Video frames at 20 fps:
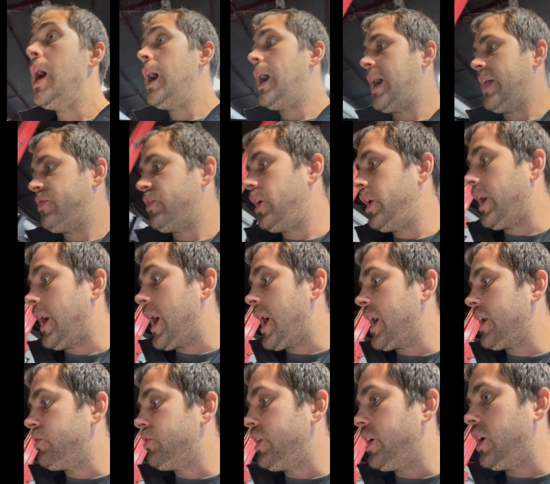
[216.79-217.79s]
I thought I
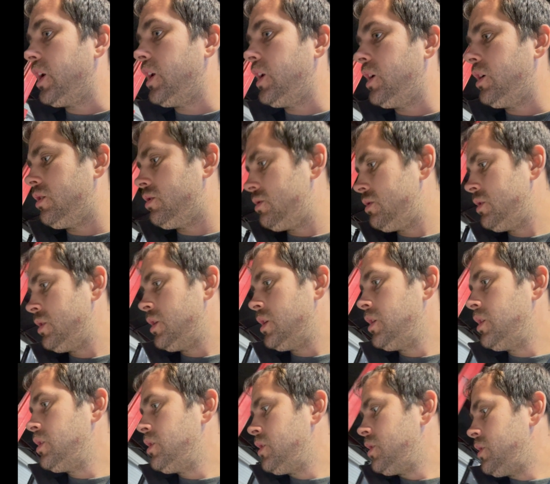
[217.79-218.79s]
had the
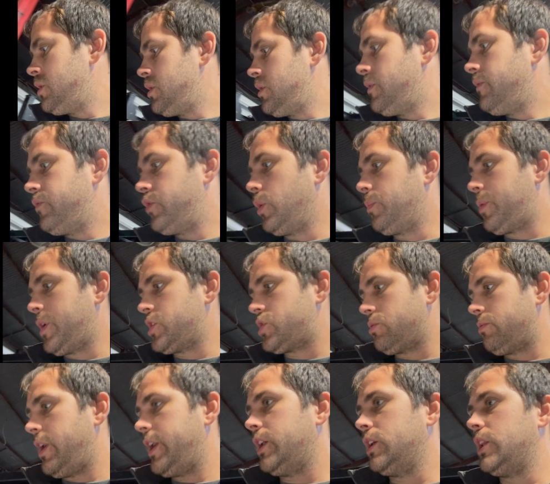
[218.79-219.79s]
fuel pressure
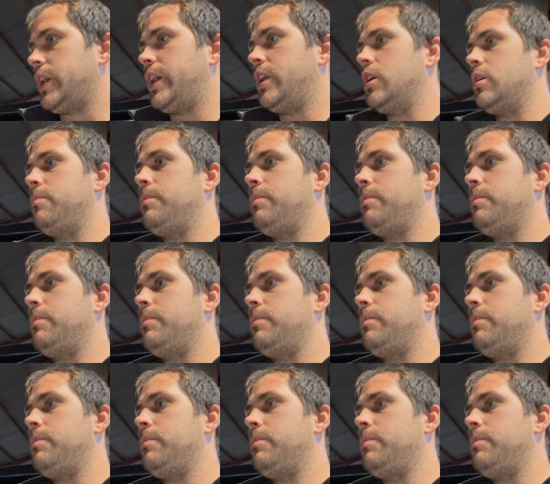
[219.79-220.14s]
regulator,